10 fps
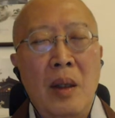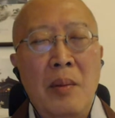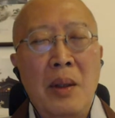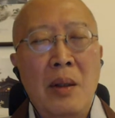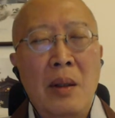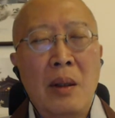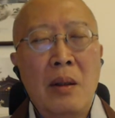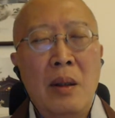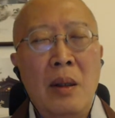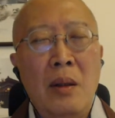maybe
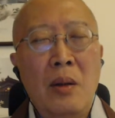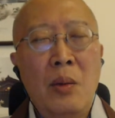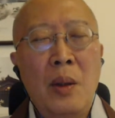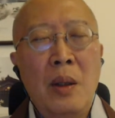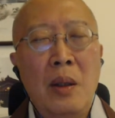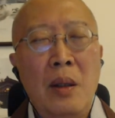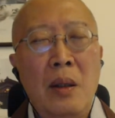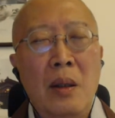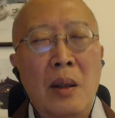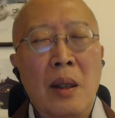16 to
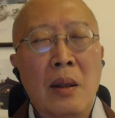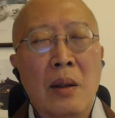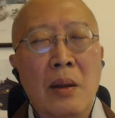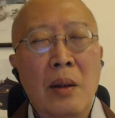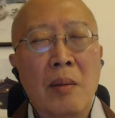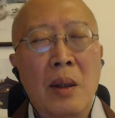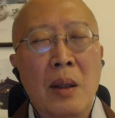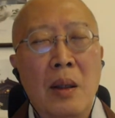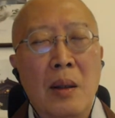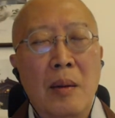20 cycles a
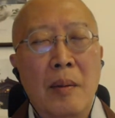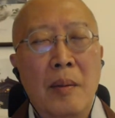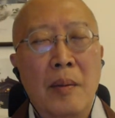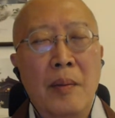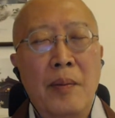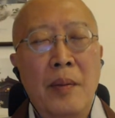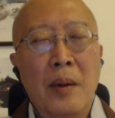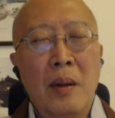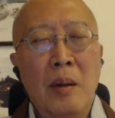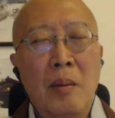minute,
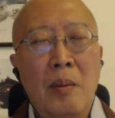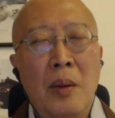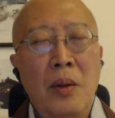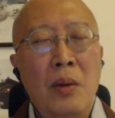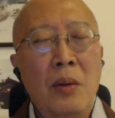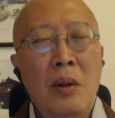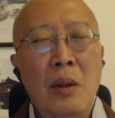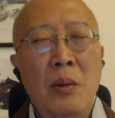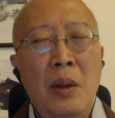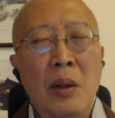but
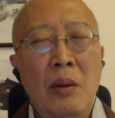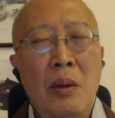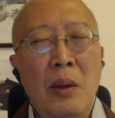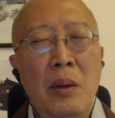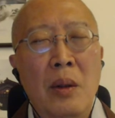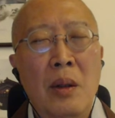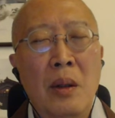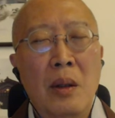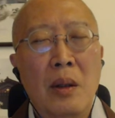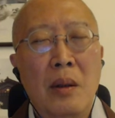usually we don't
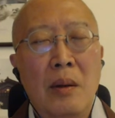notice it.